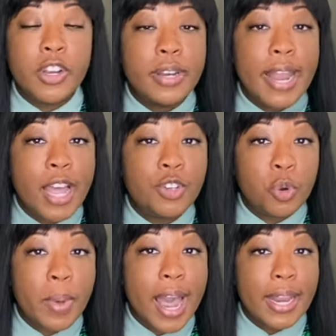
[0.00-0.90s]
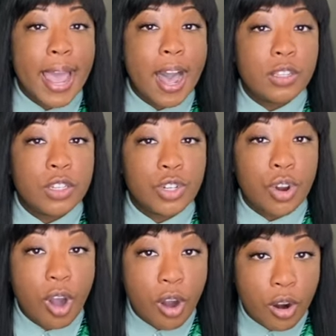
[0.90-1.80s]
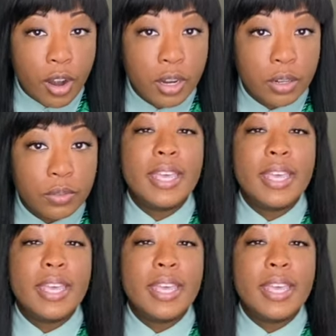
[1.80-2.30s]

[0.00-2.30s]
Your natural body houses your heart,